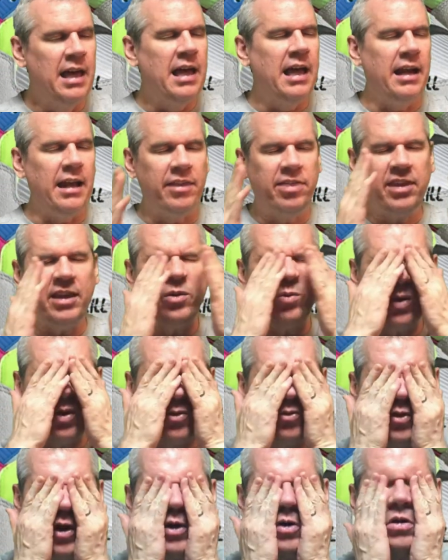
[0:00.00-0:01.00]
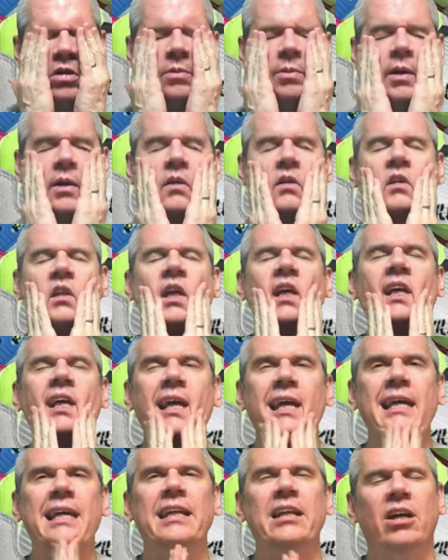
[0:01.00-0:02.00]
And I think we're round about day
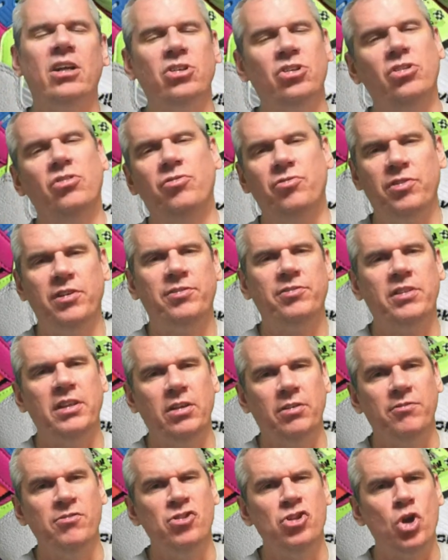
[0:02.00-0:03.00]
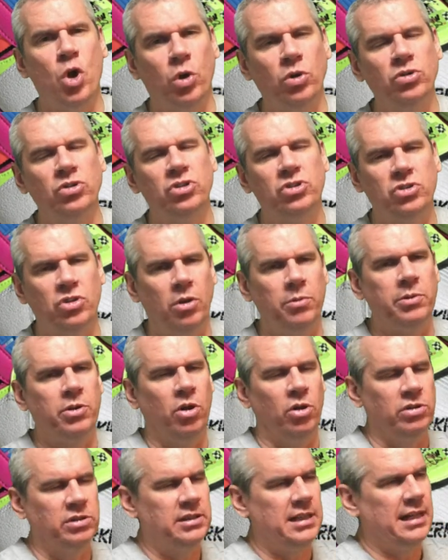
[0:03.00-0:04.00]
850 of non-stop
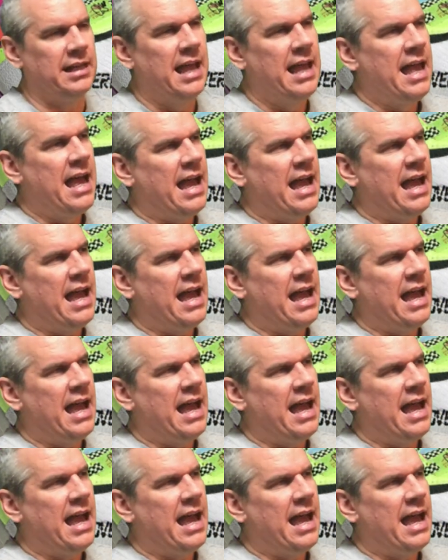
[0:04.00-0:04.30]
content.